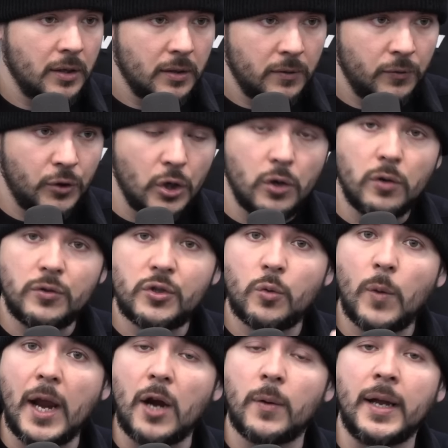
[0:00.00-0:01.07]
Dudes
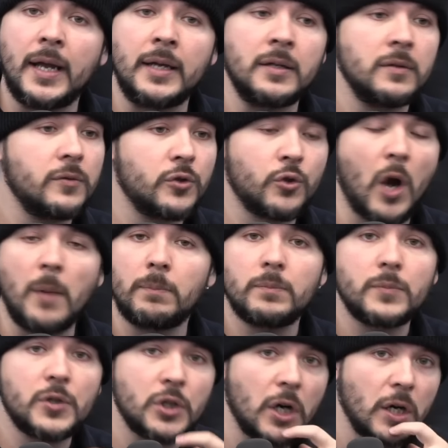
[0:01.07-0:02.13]
wearing Trump
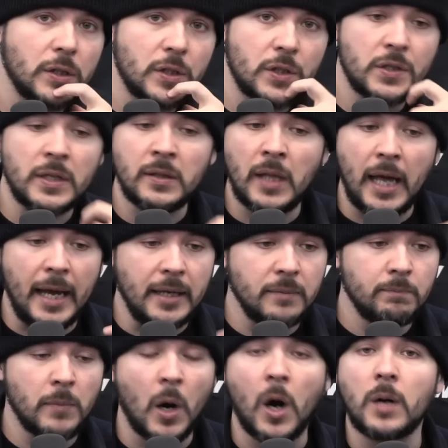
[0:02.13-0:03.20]
shirts and like
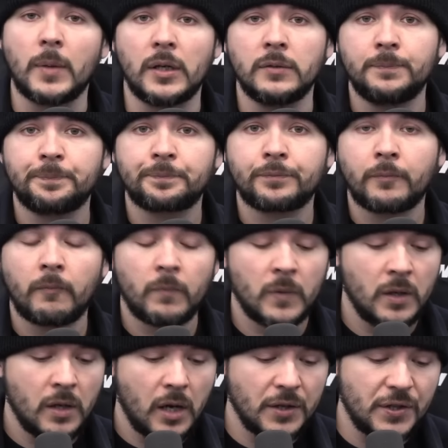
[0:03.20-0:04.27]
armor
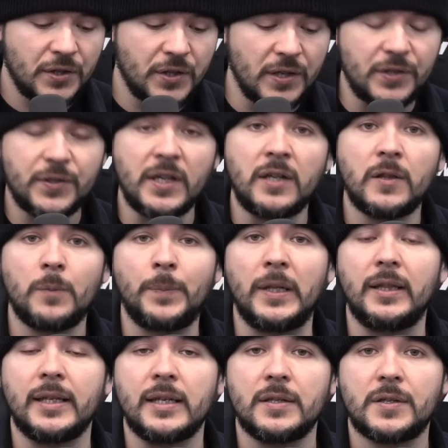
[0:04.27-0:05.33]
assisting the
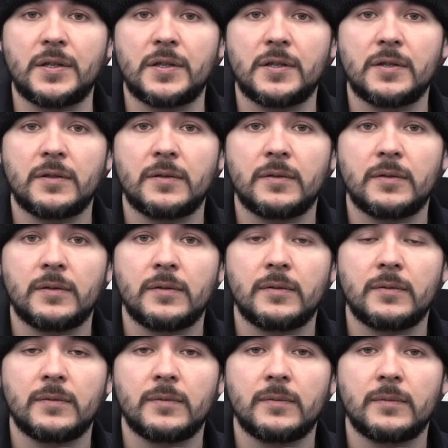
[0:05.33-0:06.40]
police.
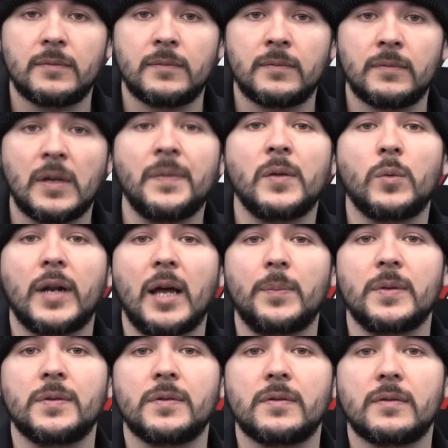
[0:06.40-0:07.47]
And then what
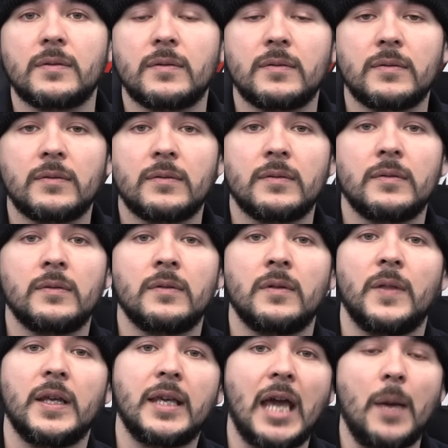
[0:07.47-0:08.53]
happens?
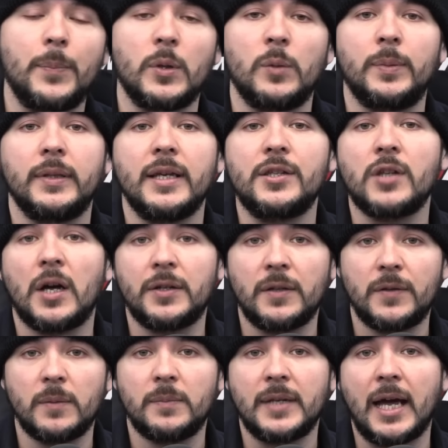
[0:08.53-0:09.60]
The Capitol Police hunted
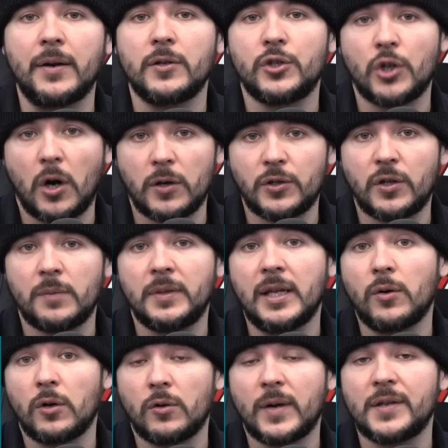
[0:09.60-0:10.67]
them down and charged them, and they
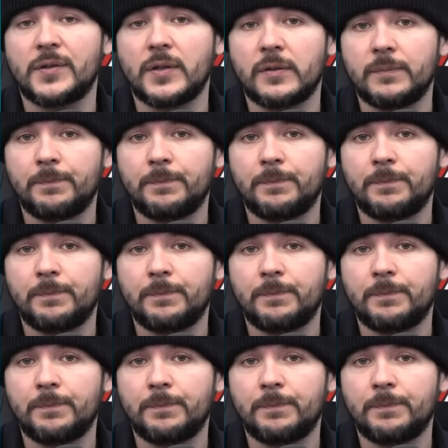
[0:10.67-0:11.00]
were arrested.